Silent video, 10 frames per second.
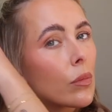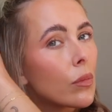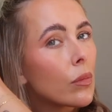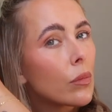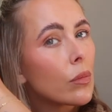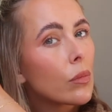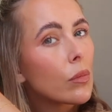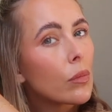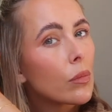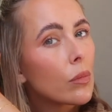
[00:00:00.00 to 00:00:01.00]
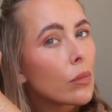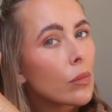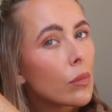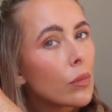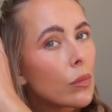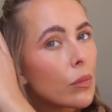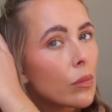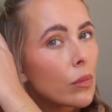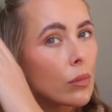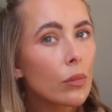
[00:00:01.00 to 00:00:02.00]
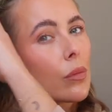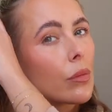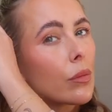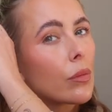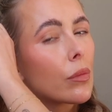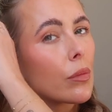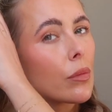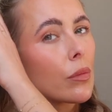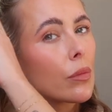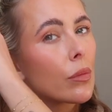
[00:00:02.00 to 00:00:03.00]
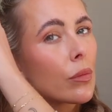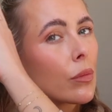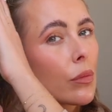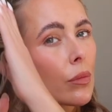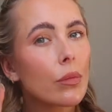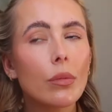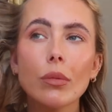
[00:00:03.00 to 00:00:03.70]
Nobody speaks.